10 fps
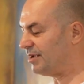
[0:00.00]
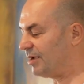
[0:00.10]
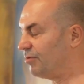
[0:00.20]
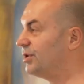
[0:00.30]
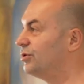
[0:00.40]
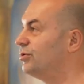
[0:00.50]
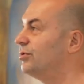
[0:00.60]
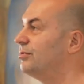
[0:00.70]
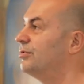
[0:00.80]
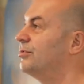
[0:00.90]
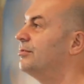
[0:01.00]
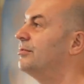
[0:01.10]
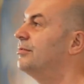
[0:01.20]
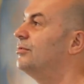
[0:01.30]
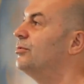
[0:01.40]
I want to
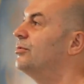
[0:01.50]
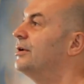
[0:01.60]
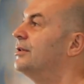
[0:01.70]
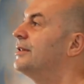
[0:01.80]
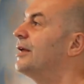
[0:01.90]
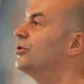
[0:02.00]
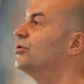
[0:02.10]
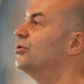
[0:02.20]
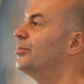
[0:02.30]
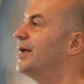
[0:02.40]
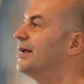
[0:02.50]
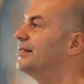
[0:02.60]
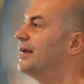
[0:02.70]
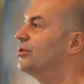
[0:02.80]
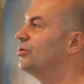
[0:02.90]
a tattoo, to make a
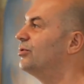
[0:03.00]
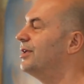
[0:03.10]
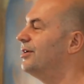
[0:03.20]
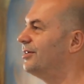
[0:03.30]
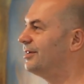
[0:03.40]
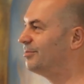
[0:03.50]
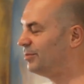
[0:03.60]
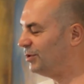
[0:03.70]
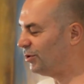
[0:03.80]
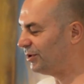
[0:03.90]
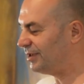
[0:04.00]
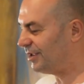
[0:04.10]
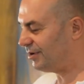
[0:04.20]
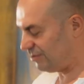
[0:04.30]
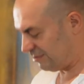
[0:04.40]
tattoo here, a dot
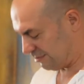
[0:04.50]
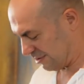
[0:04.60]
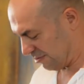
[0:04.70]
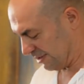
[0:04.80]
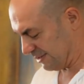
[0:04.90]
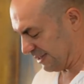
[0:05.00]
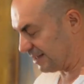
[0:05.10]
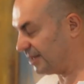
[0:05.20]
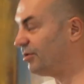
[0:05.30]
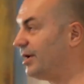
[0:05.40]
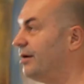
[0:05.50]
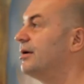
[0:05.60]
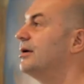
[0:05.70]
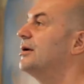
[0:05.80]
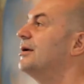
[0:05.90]
here, to know exactly where.
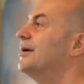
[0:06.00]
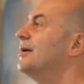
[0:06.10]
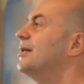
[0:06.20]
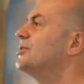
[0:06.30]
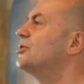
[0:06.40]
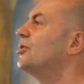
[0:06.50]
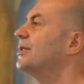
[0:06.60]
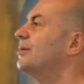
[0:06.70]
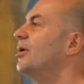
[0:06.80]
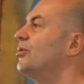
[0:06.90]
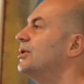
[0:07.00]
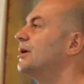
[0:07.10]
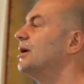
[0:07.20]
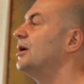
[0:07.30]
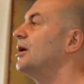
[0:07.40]
It's not about
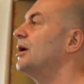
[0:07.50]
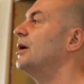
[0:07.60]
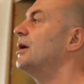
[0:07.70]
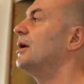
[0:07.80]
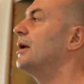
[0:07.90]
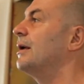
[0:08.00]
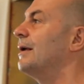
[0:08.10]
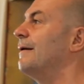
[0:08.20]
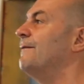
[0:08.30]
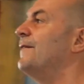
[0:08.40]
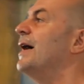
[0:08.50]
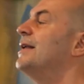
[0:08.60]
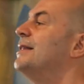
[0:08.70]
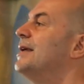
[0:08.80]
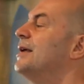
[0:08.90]

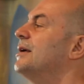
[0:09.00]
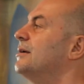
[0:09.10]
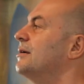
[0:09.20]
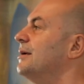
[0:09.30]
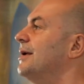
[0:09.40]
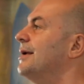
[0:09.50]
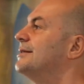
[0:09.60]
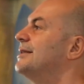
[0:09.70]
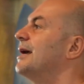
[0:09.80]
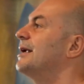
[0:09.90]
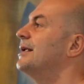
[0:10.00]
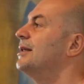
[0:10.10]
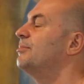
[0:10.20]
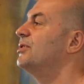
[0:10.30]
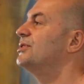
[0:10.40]
finding exactly
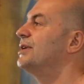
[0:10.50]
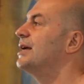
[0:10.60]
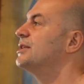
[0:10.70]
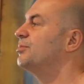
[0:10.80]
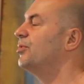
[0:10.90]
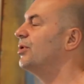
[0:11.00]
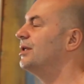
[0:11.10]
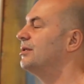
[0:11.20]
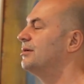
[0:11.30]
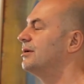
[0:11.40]
the precise point